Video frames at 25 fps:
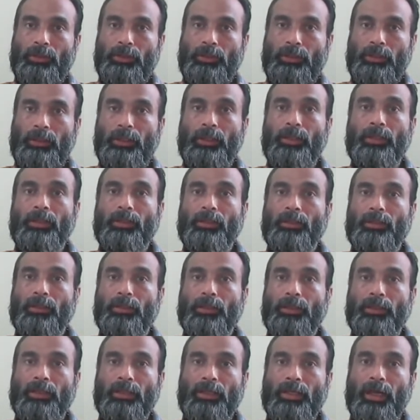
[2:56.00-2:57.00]
in
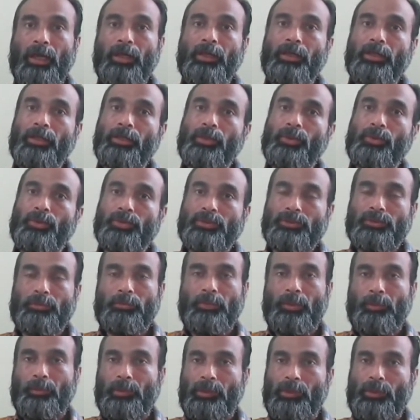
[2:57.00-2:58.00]
continuous
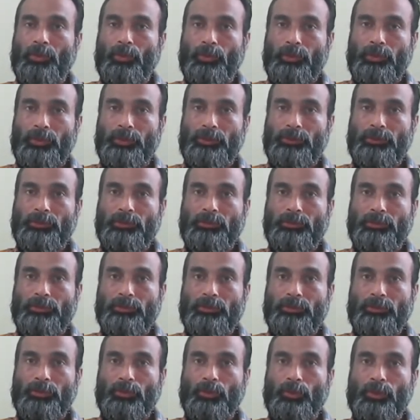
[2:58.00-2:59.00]
memory locations.
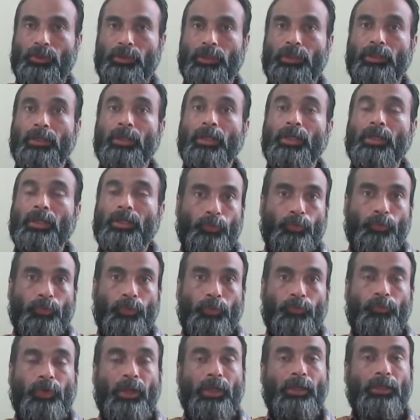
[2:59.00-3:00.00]
Okay,
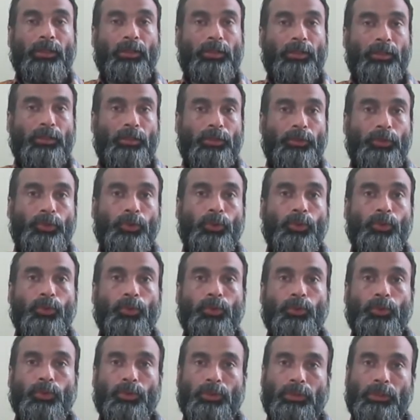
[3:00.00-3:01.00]
when
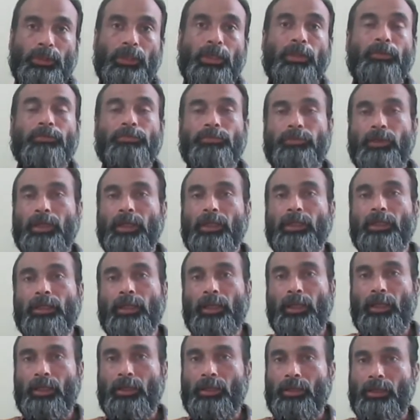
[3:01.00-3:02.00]
you define
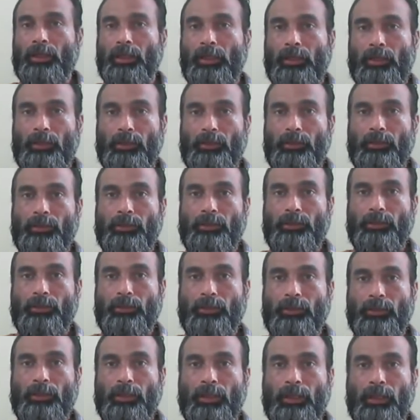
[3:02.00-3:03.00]
an array
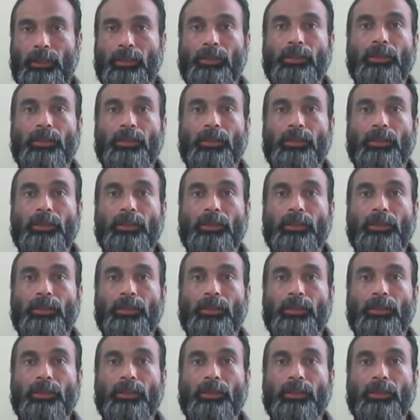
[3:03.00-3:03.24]
at